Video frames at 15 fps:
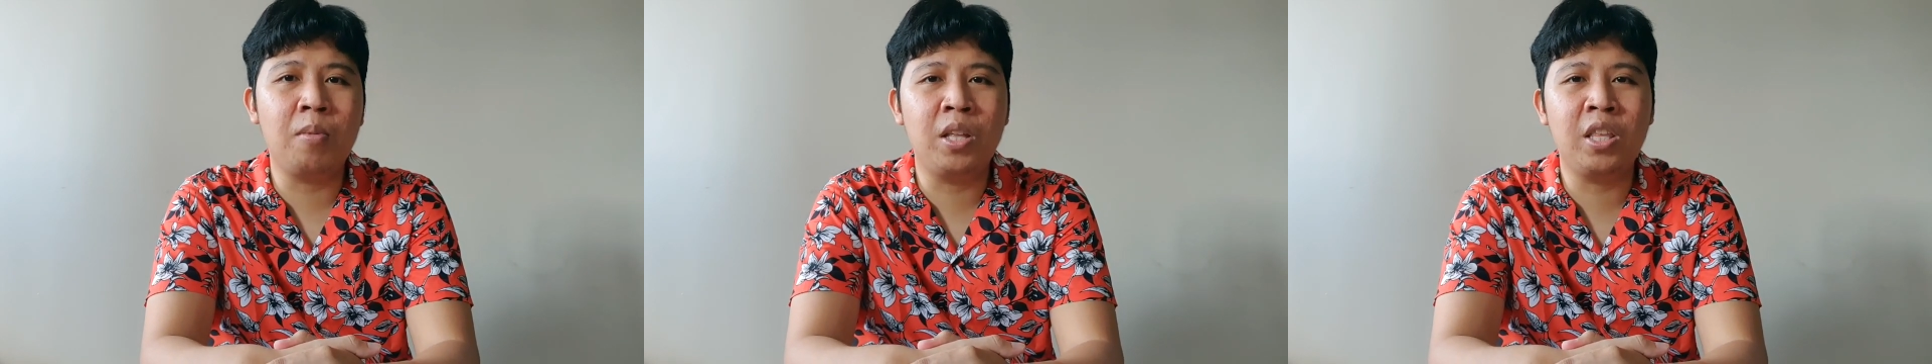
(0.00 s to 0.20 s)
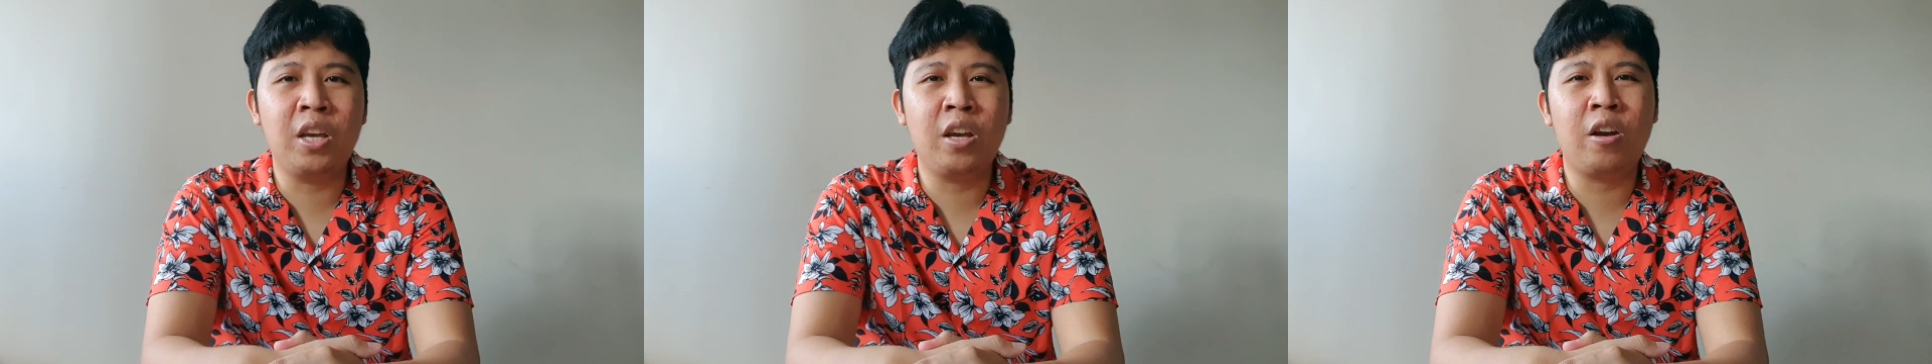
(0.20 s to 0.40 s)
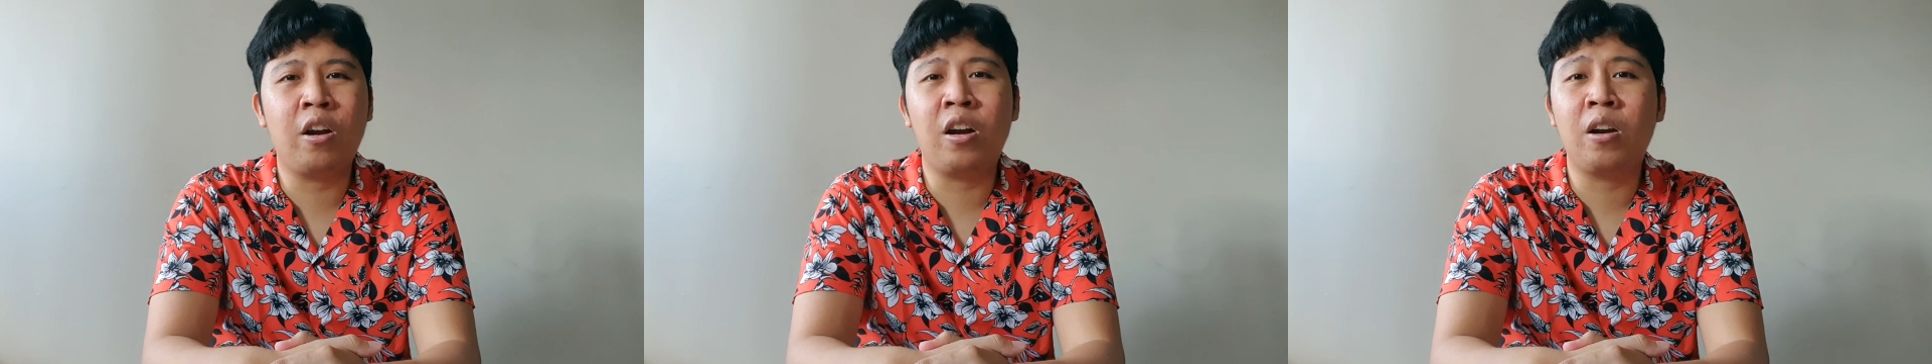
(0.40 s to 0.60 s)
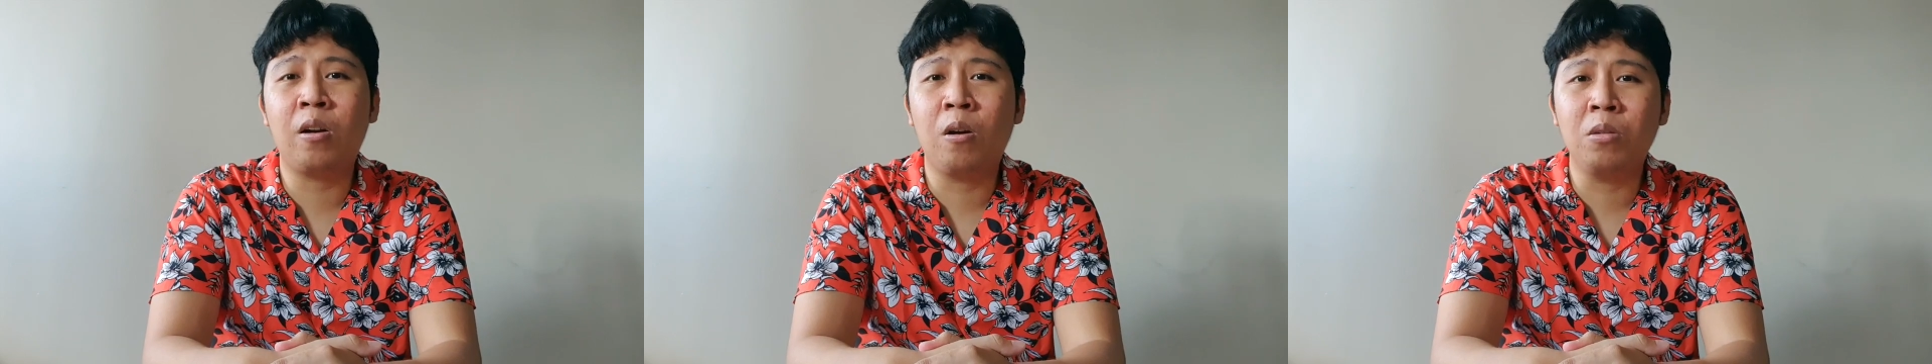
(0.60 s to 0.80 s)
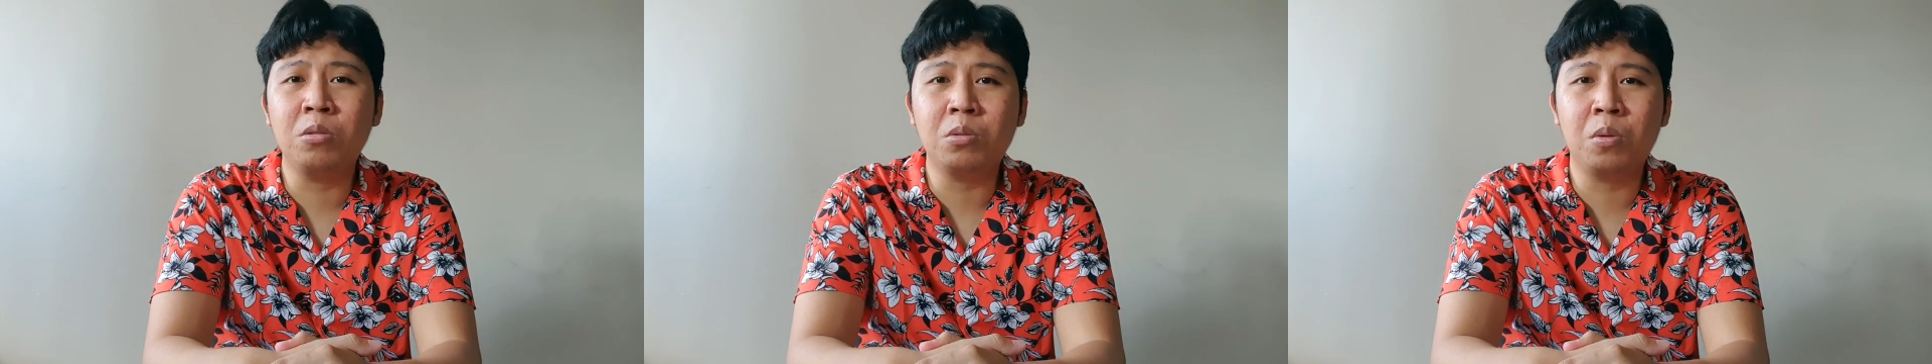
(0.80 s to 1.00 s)
but they are
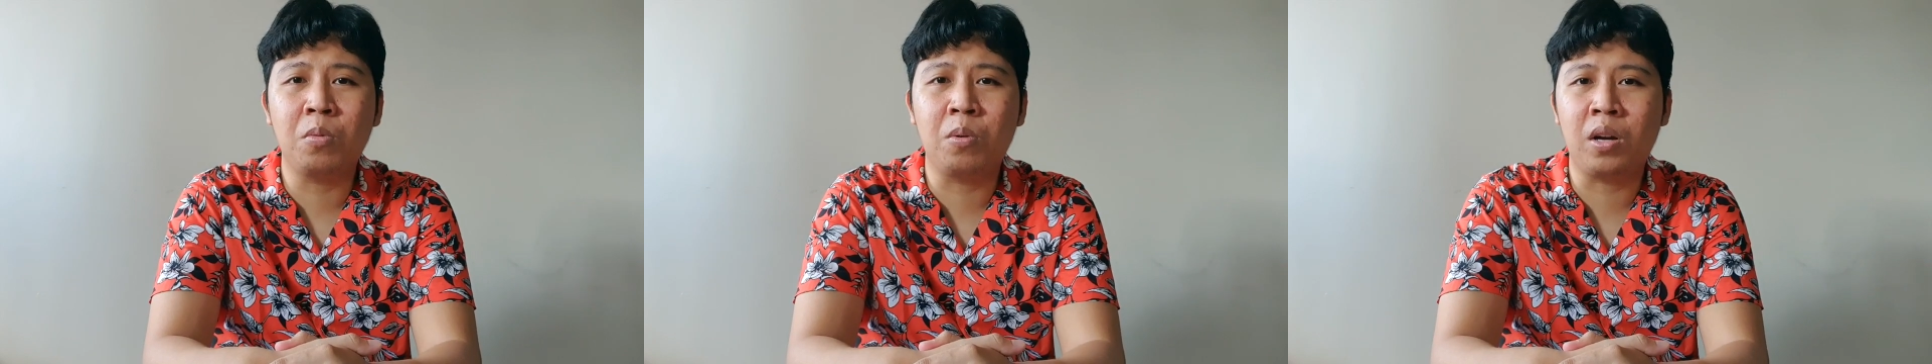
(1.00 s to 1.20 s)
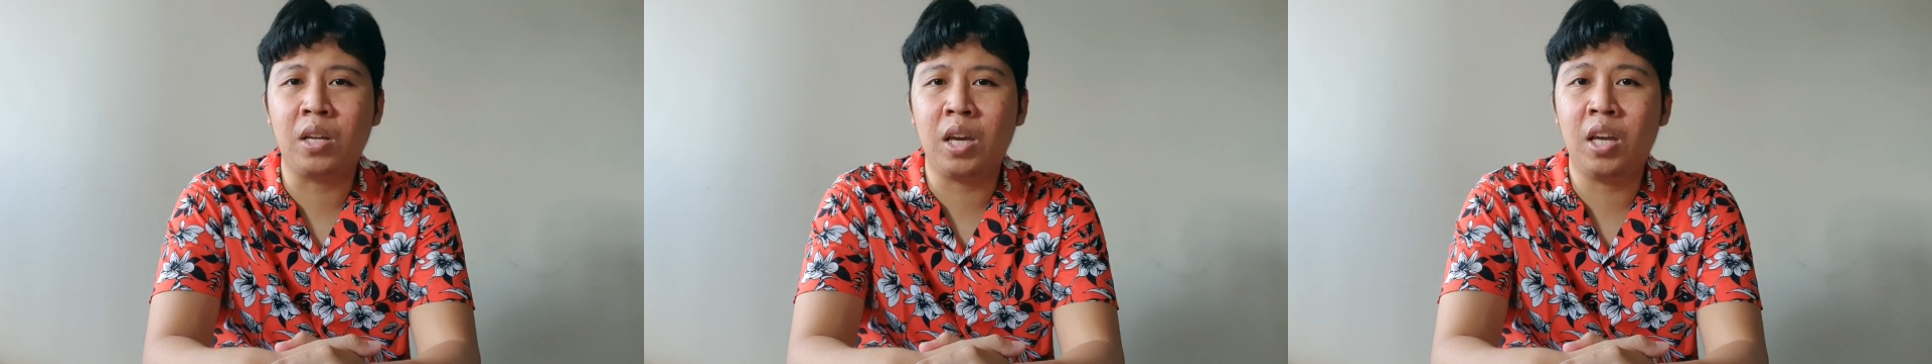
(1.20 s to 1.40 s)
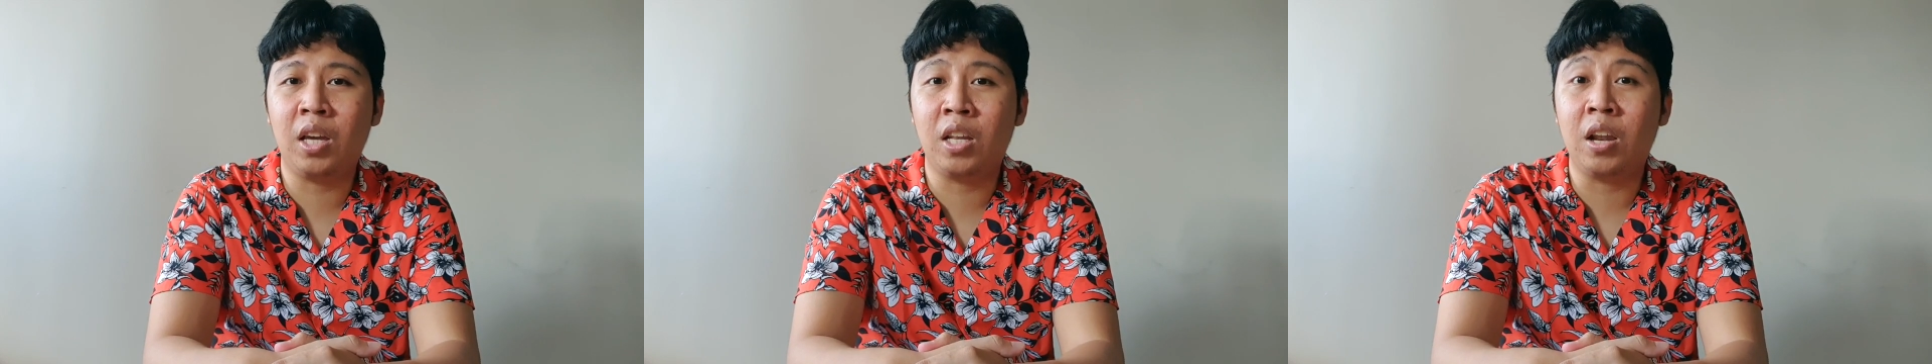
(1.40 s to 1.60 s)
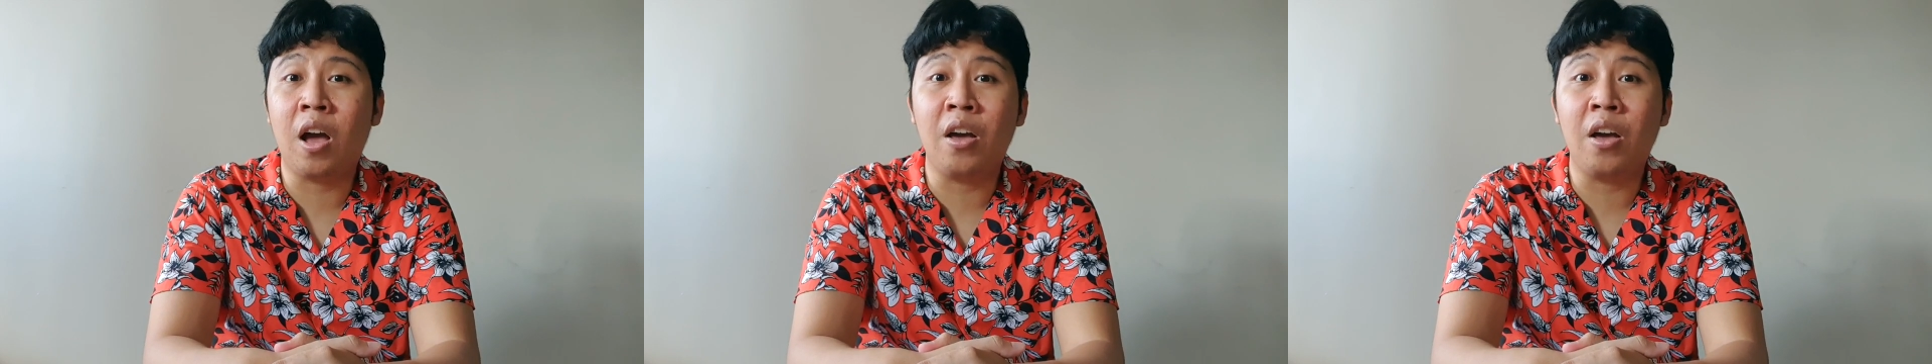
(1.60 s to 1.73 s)
also working in